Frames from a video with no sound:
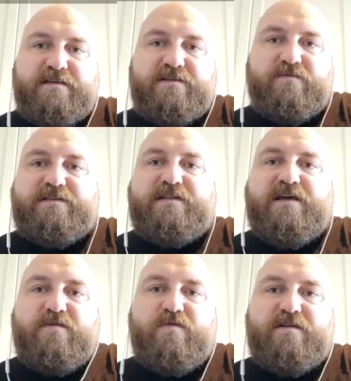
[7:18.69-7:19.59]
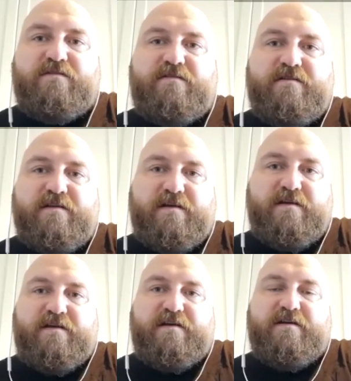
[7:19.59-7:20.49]
So it's like when you
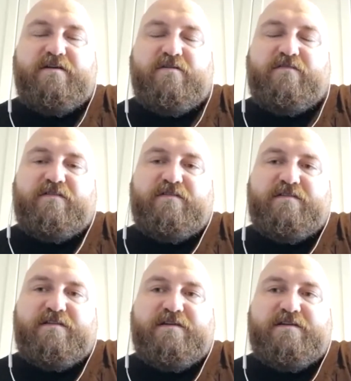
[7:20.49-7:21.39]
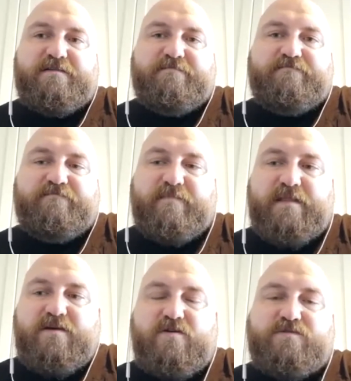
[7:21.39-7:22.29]
often
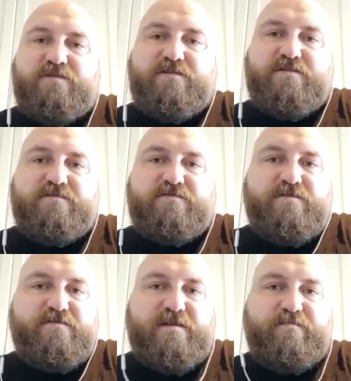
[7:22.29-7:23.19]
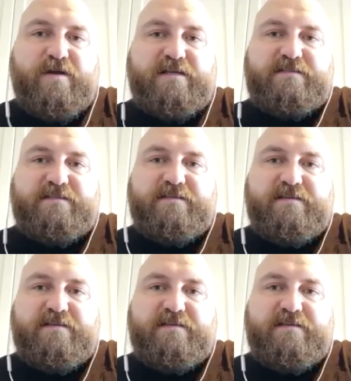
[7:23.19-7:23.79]
go to the doctor, you're depressed,